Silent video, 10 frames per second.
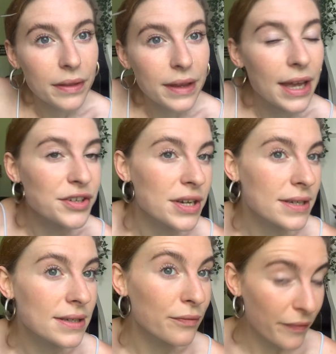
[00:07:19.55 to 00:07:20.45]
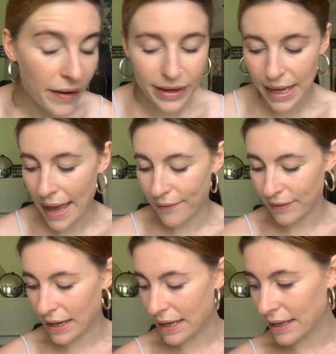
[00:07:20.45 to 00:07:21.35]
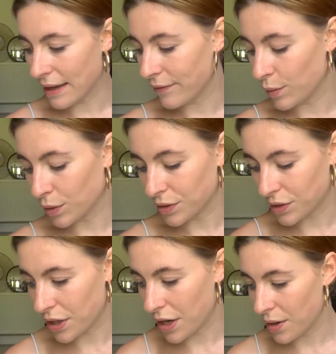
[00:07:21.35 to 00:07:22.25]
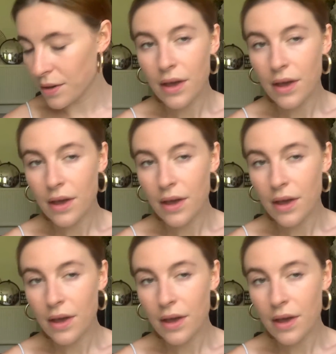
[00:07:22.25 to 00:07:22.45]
the edges very carefully if you want to.